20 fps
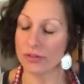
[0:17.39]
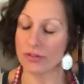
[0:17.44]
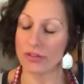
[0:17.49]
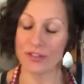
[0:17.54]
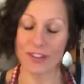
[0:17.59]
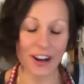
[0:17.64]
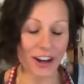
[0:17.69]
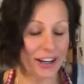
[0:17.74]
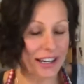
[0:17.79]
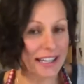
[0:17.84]

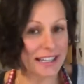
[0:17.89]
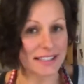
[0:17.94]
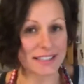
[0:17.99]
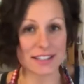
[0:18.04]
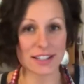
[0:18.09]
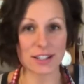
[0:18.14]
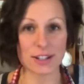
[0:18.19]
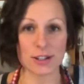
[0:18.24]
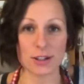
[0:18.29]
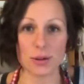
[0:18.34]
Very easy
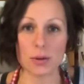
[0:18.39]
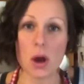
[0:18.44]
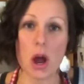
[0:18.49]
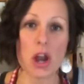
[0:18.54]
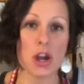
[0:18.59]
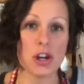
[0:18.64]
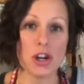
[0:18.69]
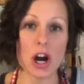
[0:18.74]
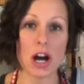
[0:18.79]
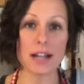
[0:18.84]
to do,
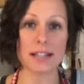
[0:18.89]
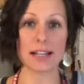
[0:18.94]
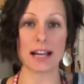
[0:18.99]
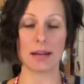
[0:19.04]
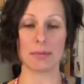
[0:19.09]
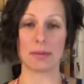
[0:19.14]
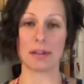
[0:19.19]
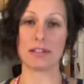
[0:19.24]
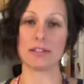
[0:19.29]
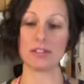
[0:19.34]
not
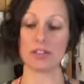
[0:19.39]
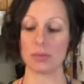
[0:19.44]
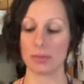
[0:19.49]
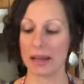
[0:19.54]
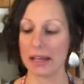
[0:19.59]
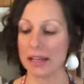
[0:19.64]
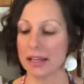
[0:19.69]
time consuming.